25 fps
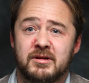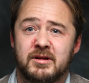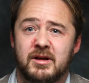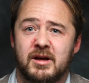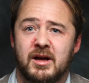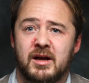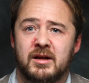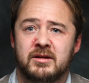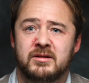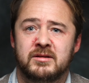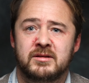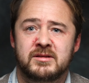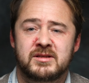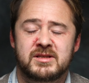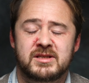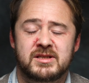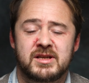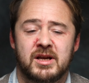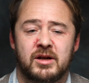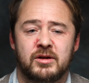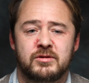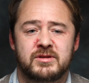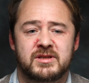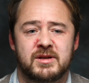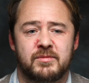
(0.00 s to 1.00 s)
And
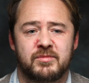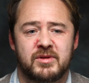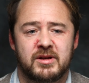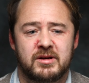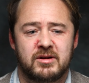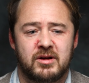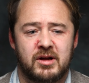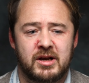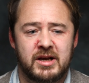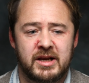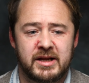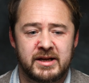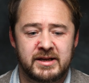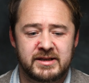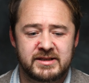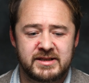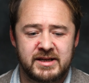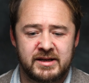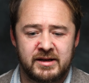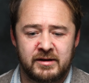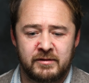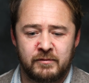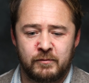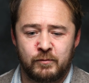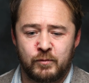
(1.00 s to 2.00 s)
so something like
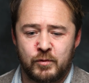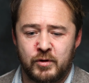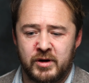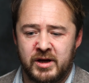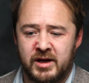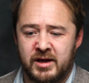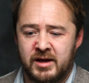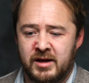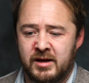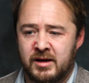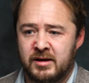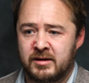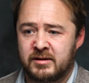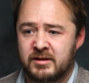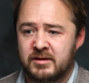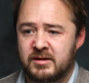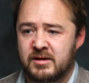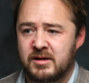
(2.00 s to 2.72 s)
LinkedIn, where